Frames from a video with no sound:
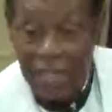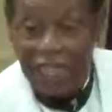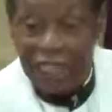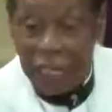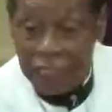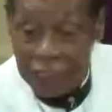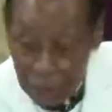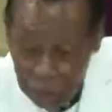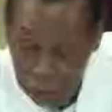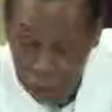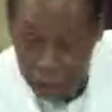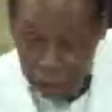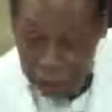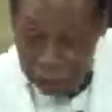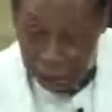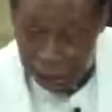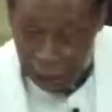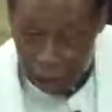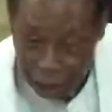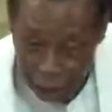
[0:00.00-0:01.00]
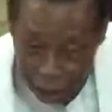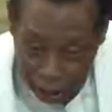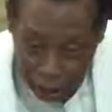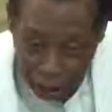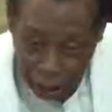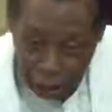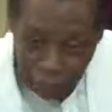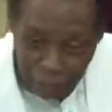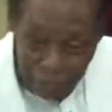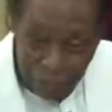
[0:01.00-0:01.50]
That's marriage, my
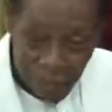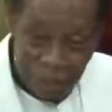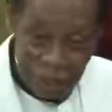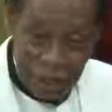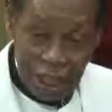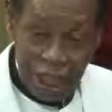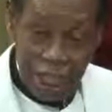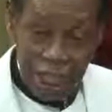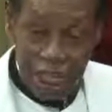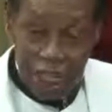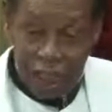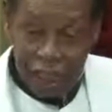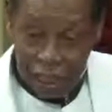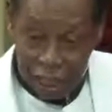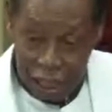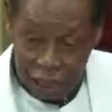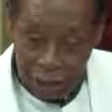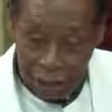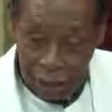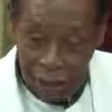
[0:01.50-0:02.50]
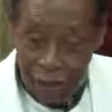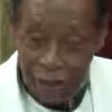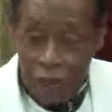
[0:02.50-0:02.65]
daughter. That's,